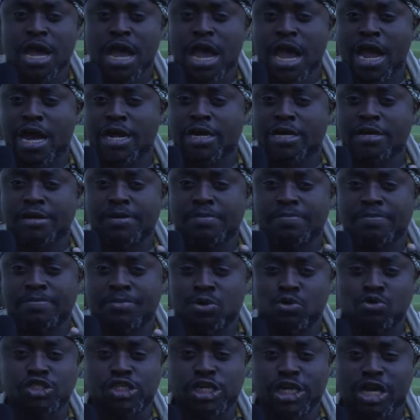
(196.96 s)
And
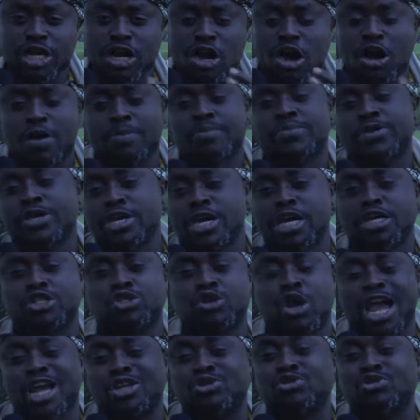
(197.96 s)
music come here
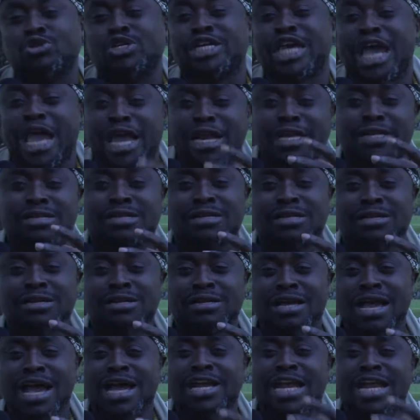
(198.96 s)
to educate
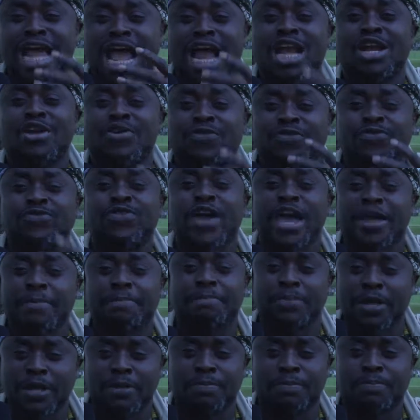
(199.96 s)
and
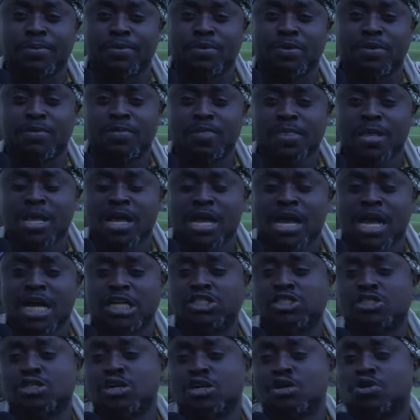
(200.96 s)
elevate people.
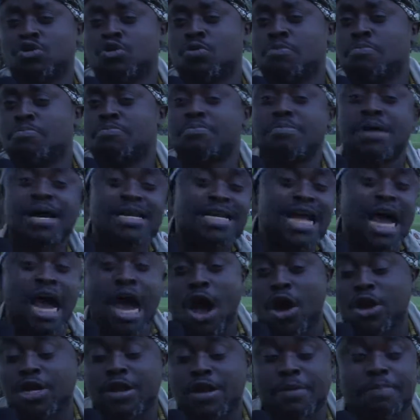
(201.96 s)
Because no matter
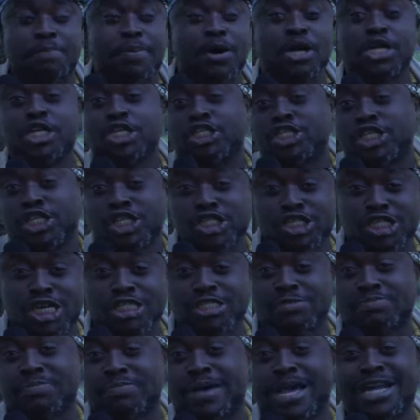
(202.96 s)
how the
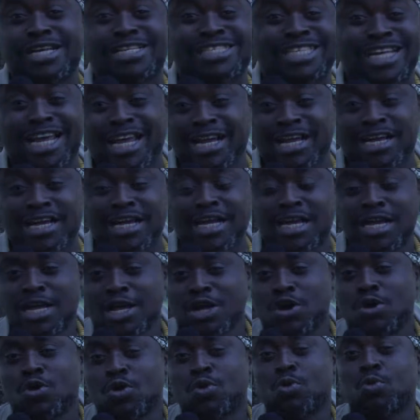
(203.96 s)
politicians may think,
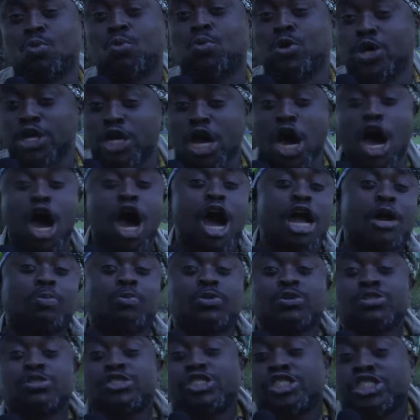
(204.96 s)
we are
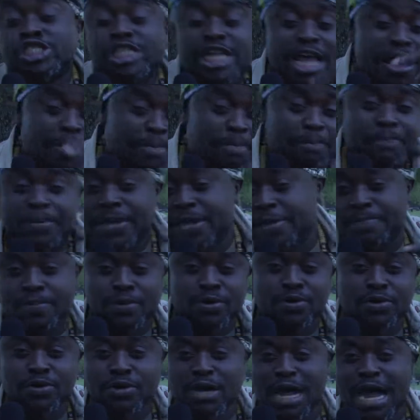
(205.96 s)
same
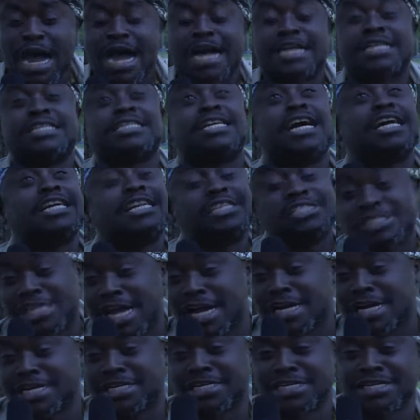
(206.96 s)
people under the
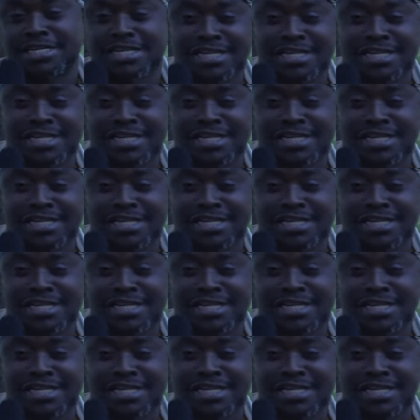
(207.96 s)
sun.